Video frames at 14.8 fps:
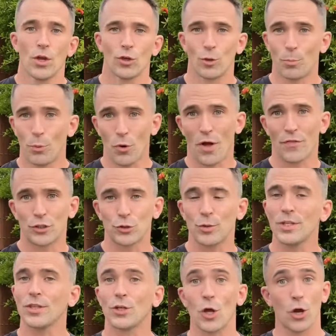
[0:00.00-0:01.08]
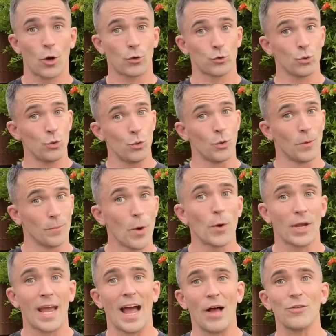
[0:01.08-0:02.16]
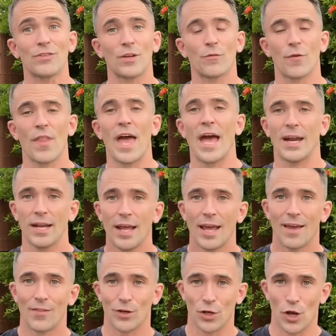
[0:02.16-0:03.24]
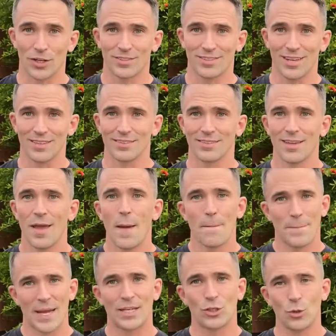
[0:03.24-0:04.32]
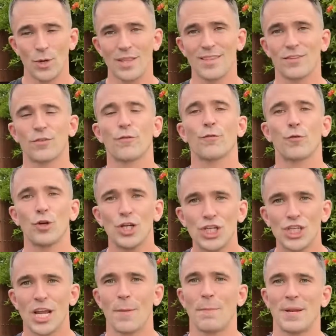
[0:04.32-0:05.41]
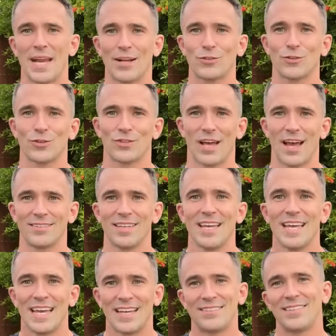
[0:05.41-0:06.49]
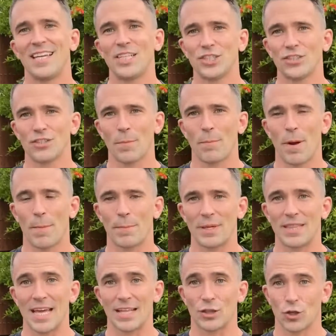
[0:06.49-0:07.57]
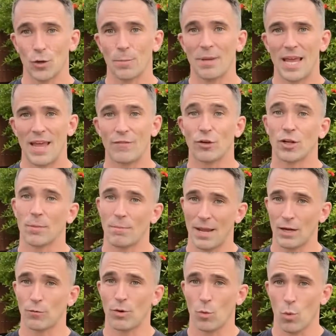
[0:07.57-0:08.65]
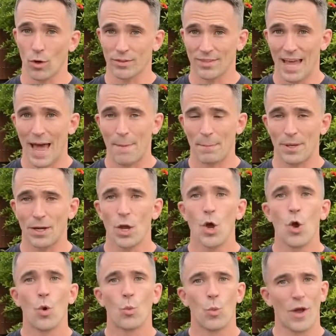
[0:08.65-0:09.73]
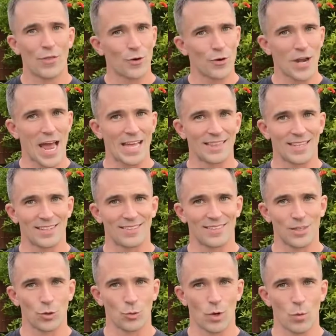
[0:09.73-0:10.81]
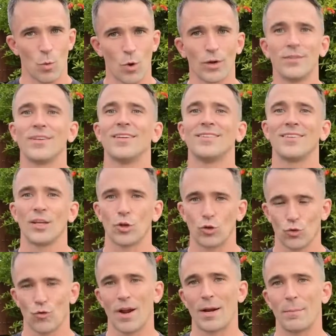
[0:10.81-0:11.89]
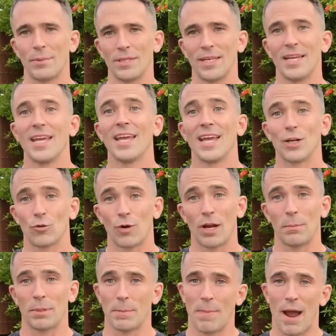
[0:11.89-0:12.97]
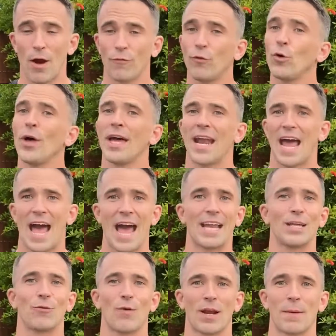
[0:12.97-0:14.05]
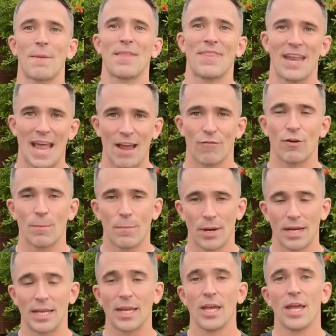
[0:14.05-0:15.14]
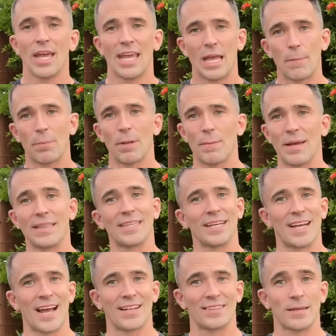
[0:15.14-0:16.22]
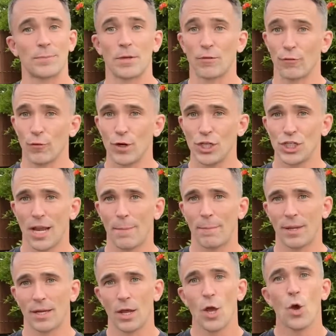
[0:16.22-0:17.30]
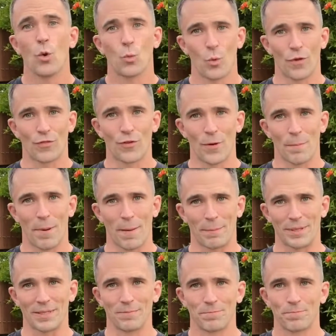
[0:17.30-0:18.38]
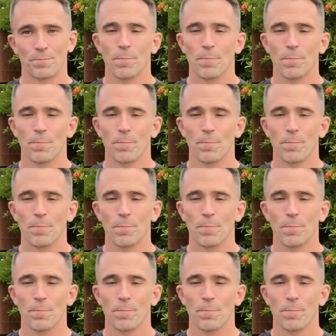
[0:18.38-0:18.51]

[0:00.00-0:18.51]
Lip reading: You pull out the treat, the dog goes, "Ooh, okay, I'll sit for that," and the dog sits. By doing this free shaping exercise, it teaches the puppy that their behavior can make rewards happen, whether or not they see the rewards. It's incredibly, incredibly powerful, and I highly recommend that everybody implement the concept of free shaping with their puppy.